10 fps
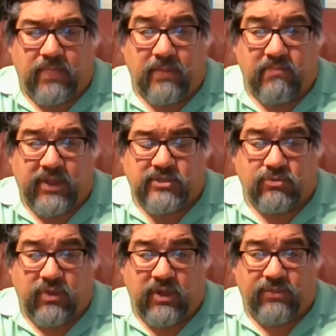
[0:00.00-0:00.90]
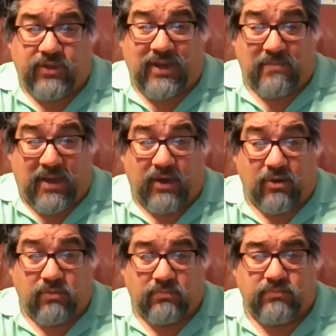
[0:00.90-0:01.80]
mixed with
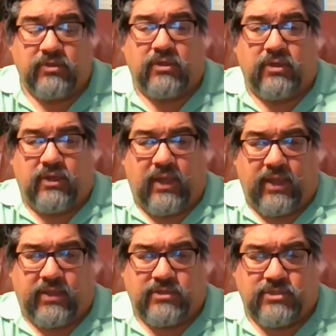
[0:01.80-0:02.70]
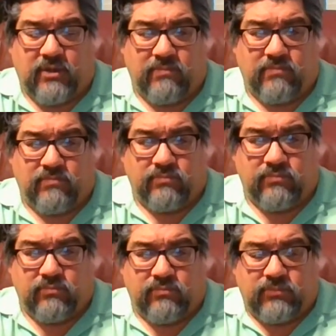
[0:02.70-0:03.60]
clamato and some
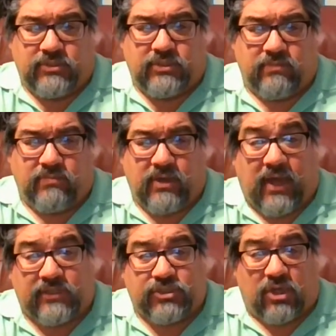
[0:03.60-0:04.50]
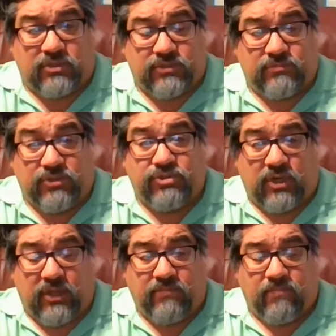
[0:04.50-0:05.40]
hot sauce,
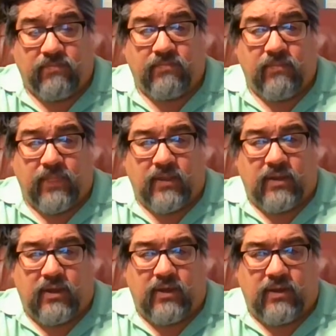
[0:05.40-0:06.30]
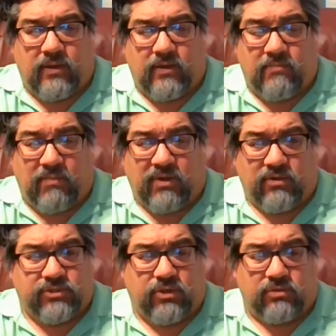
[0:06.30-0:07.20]
usually, uh, maybe a little
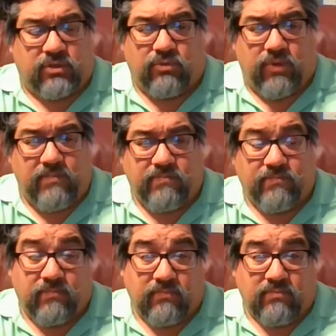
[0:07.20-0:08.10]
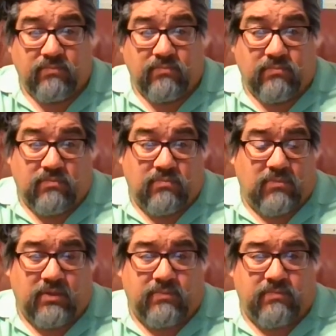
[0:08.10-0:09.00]
salt on the rim.
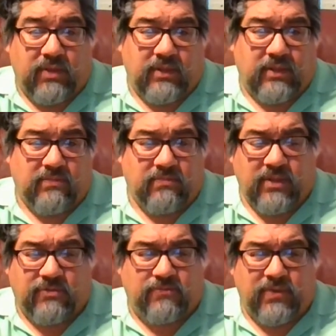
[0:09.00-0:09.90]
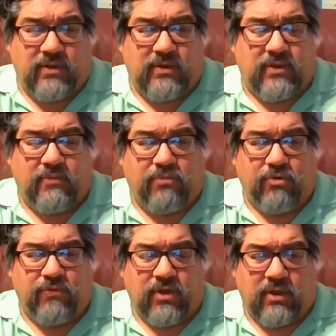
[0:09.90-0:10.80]
And it's been
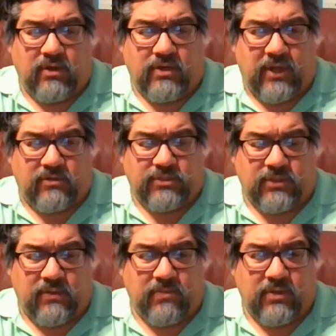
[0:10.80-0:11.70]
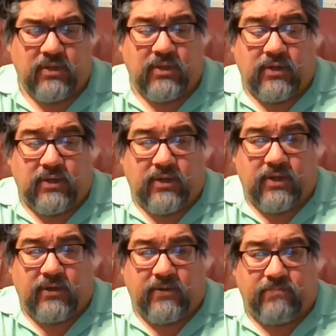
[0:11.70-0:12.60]
improved on now some.
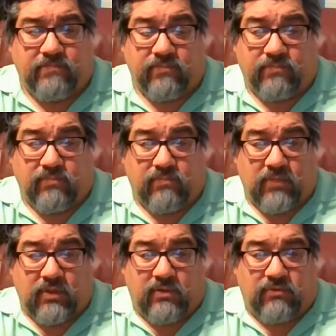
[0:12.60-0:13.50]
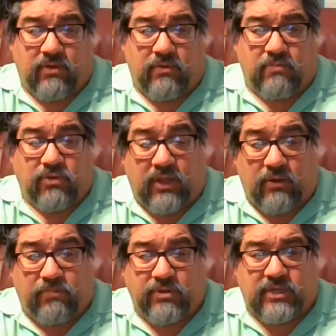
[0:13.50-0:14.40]
Uh, so
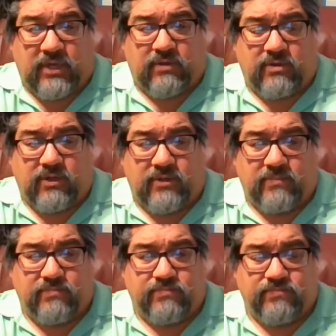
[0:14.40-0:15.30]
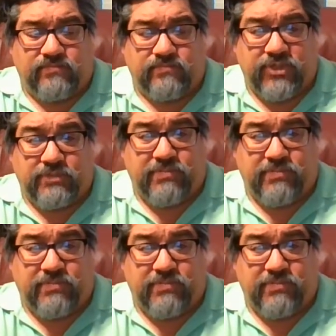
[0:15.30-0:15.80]
Modelo puts out these